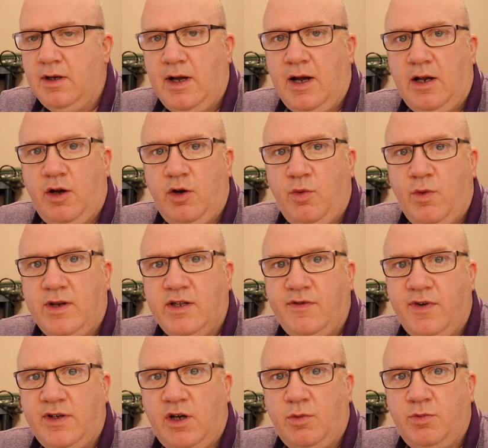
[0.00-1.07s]
Hello, in this
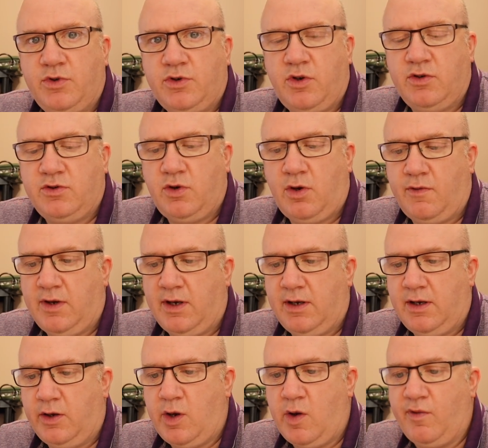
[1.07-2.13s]
video I'm just going to have
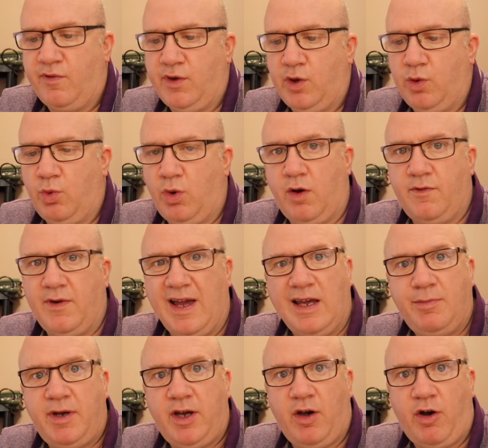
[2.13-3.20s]
an overview of
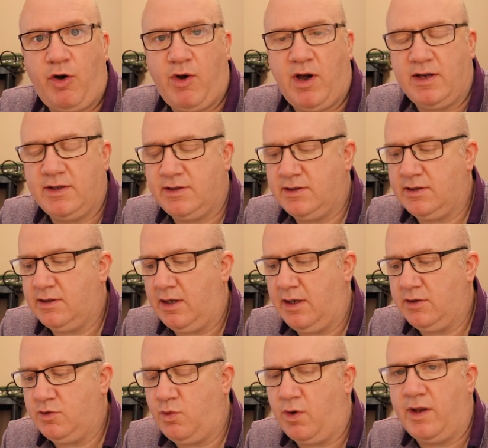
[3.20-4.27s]
APRS.
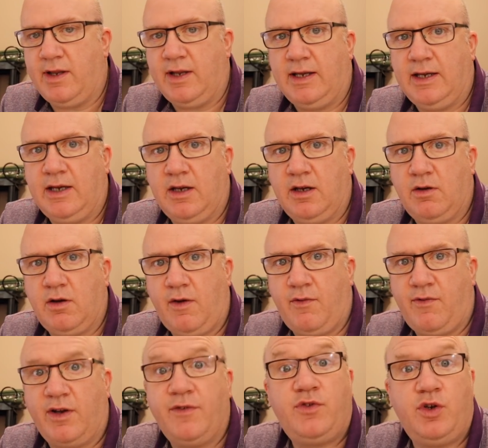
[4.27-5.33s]
It's one of the,
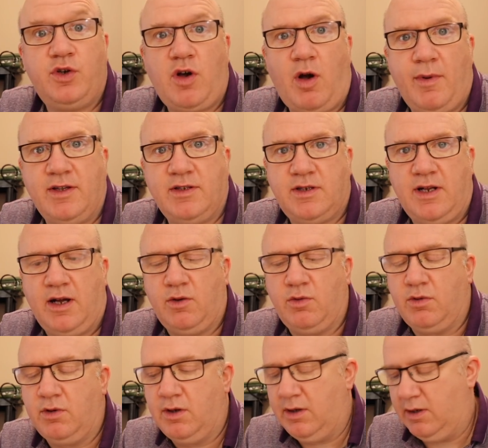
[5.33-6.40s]
I've had a few comments
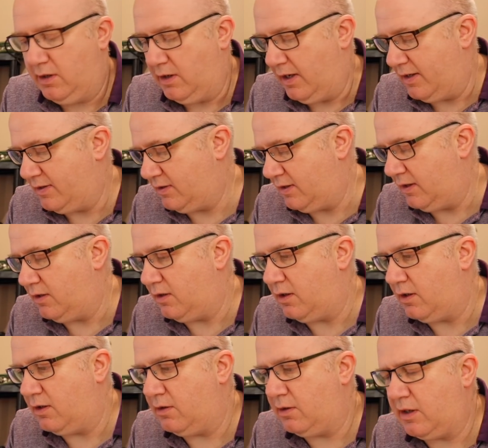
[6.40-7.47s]
now asking
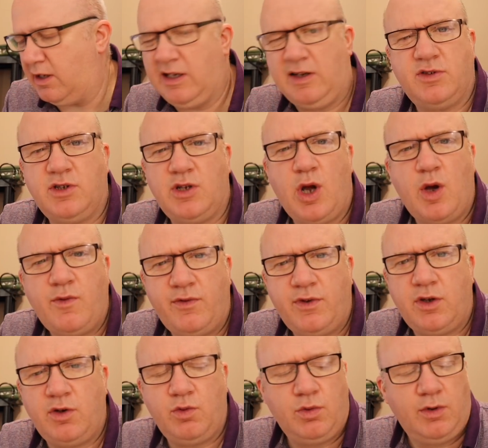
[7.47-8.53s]
can you give us an
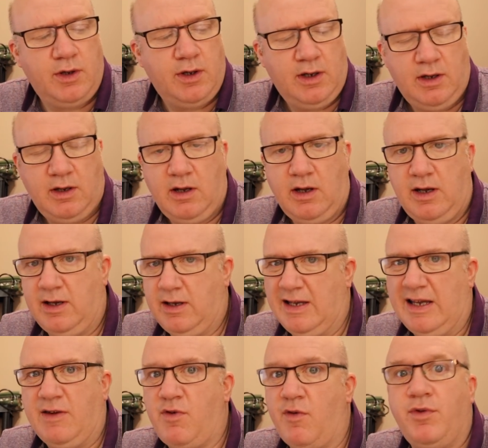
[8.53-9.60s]
overview?
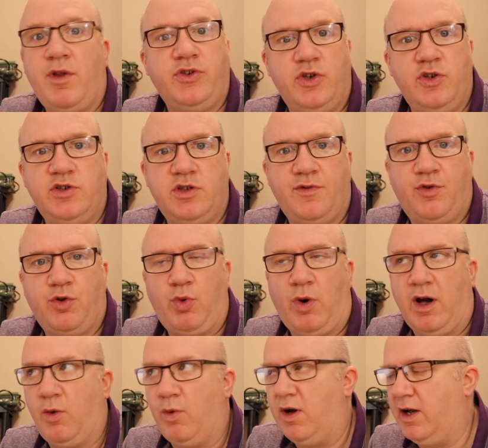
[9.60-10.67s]
Either I've not used it for
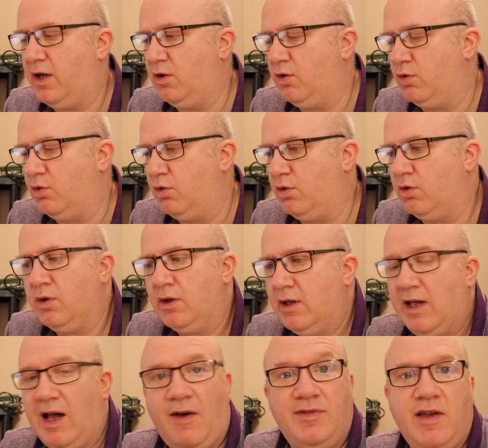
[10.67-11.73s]
quite a while or
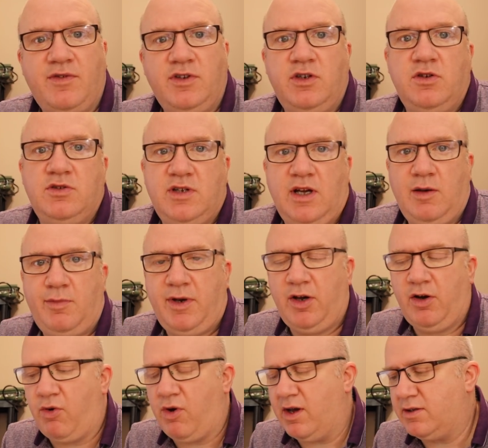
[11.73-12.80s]
I've never used
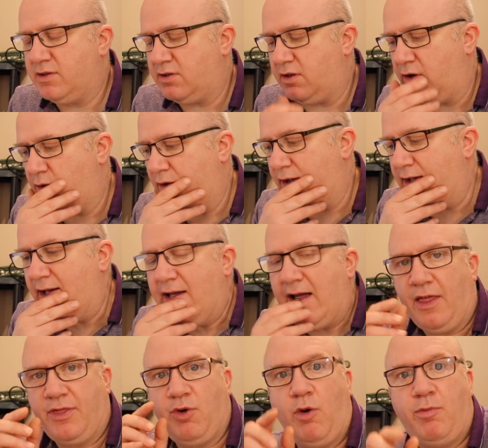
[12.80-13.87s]
APRS, so I
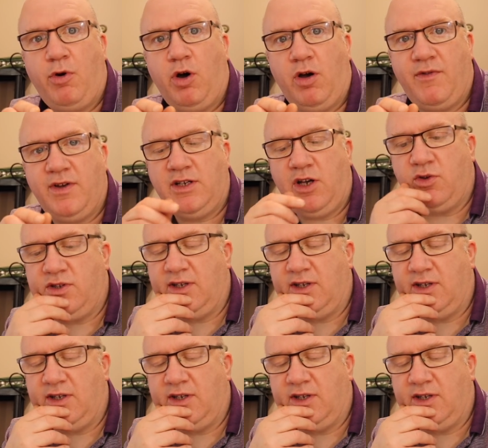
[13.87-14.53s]
thought I'd put a video